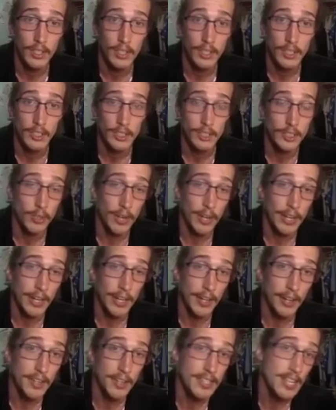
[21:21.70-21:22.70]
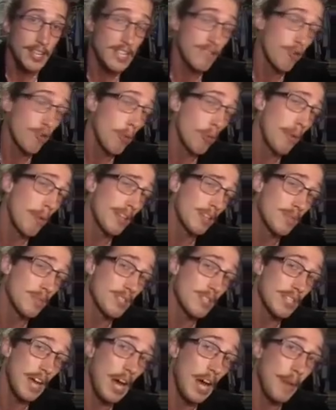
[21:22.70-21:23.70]
So right here, his forward momentum
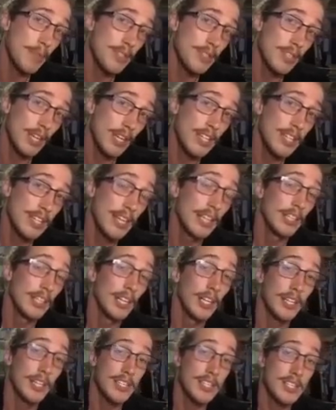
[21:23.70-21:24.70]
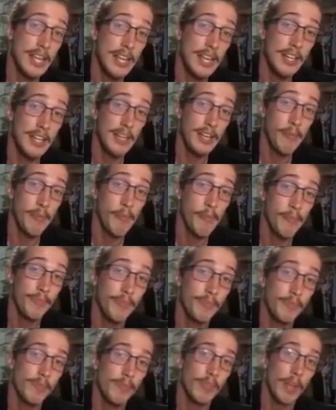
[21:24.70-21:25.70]
stops. He's getting a little extended.
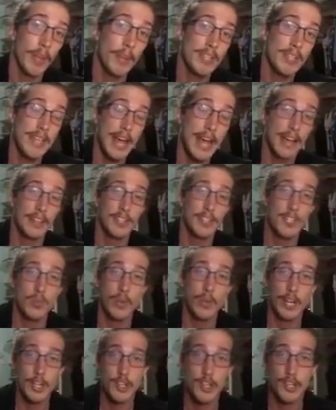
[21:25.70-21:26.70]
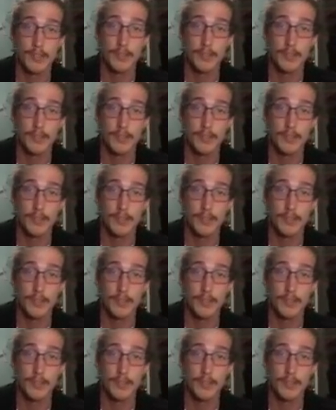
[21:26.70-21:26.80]
I'm attacking the switch.